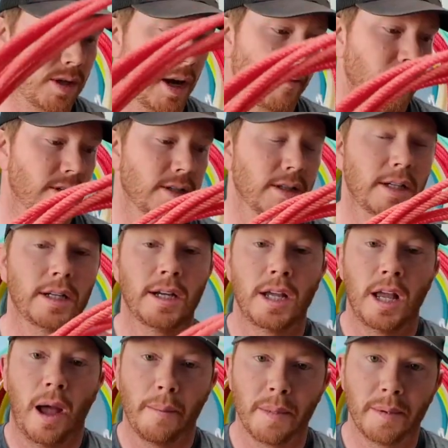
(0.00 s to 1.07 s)
Obviously,
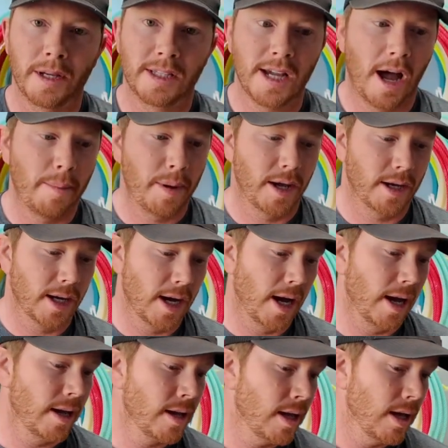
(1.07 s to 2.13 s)
I'm a big Top Hand
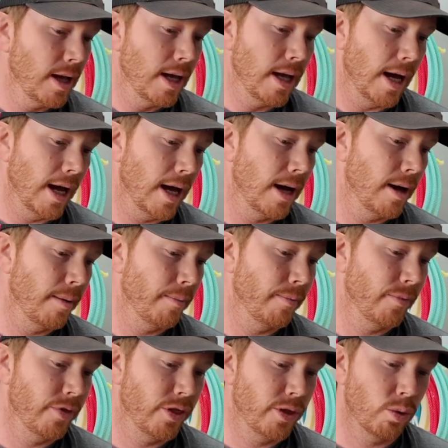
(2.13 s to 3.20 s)
guy.
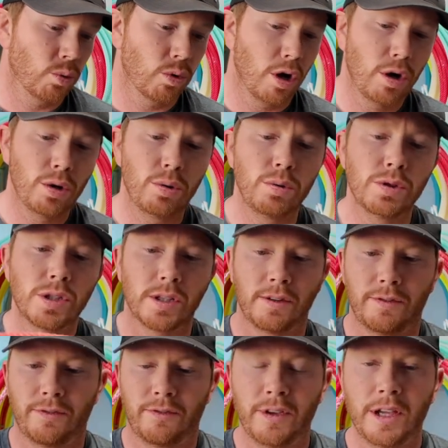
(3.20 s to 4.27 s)
The Rose
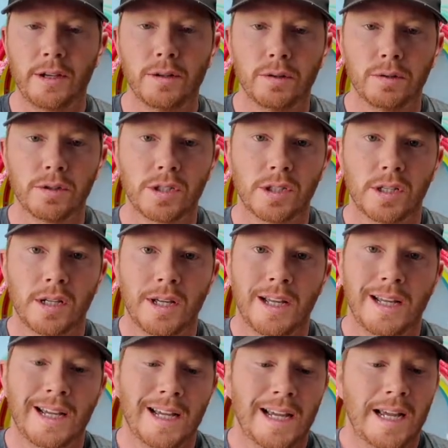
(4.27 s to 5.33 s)
feels
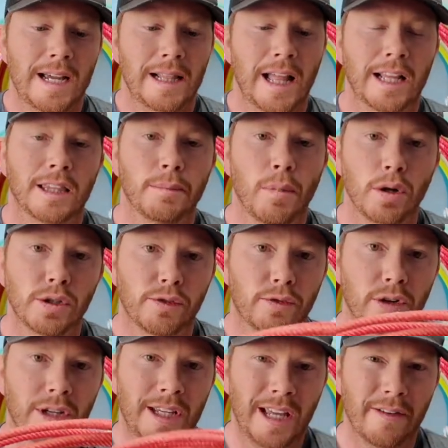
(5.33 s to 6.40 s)
like the most
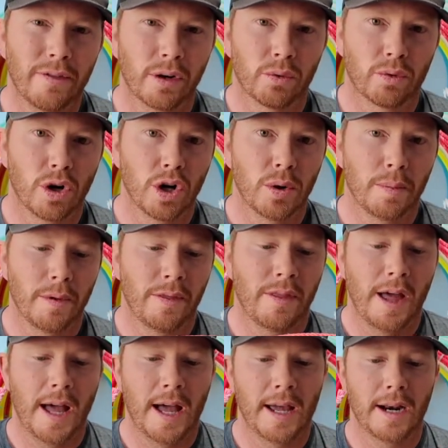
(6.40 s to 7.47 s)
forgiving rope
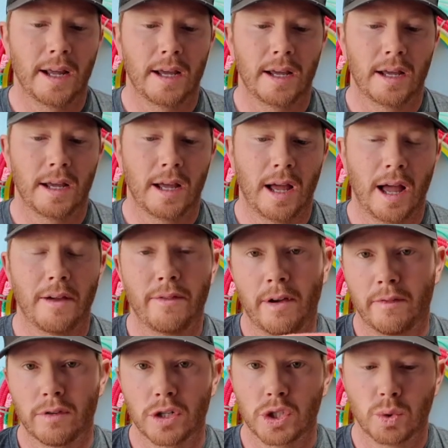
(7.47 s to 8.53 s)
that I've
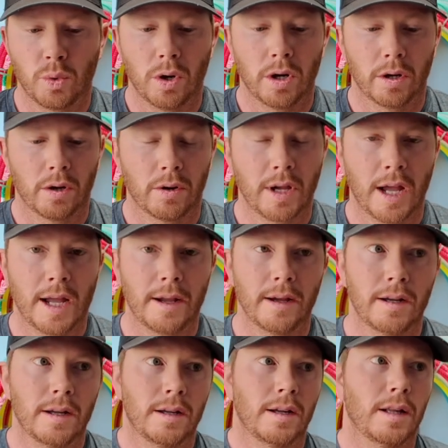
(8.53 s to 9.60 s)
ever swung, okay?
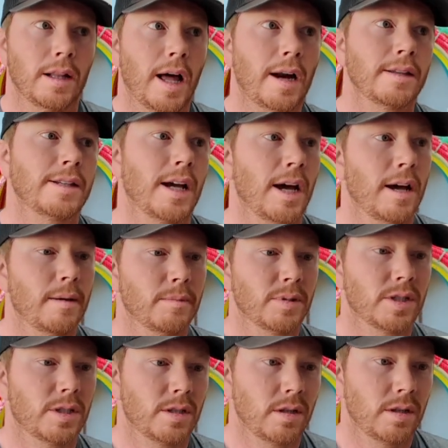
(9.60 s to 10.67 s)
A lot of
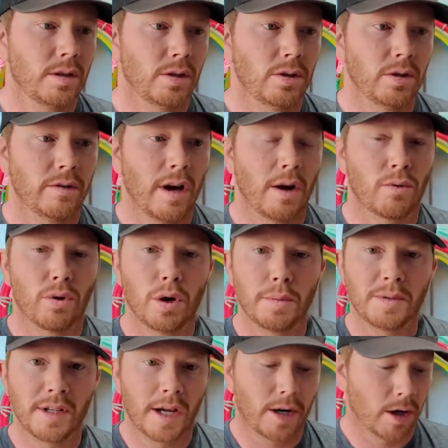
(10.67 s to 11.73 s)
times you got
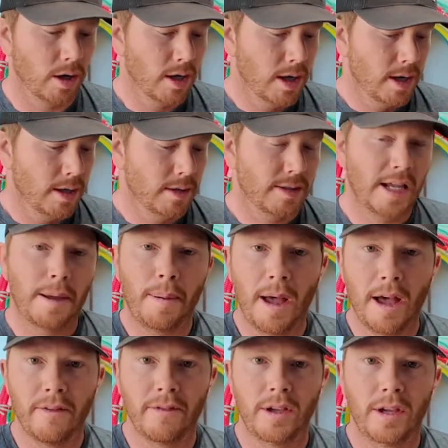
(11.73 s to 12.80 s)
ropes that are tip
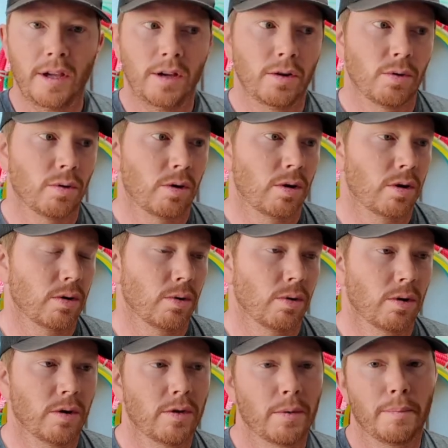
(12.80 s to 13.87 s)
heavy
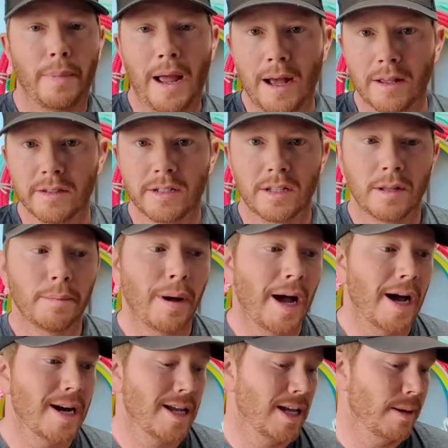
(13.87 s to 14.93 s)
or they're balancing the
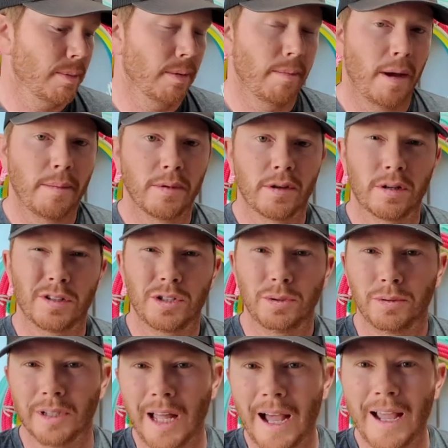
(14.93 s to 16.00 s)
body, but maybe they're too
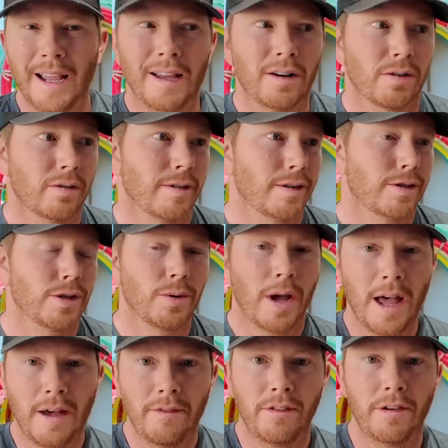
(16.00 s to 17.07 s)
light or they're too
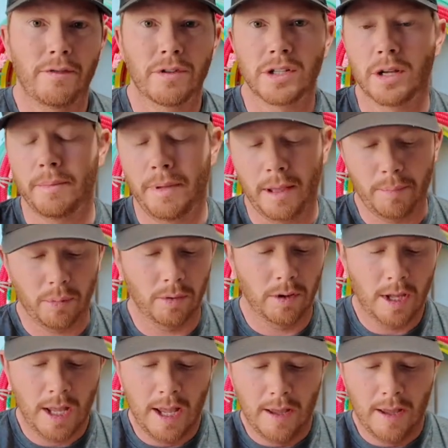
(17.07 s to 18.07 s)
heavy for some people.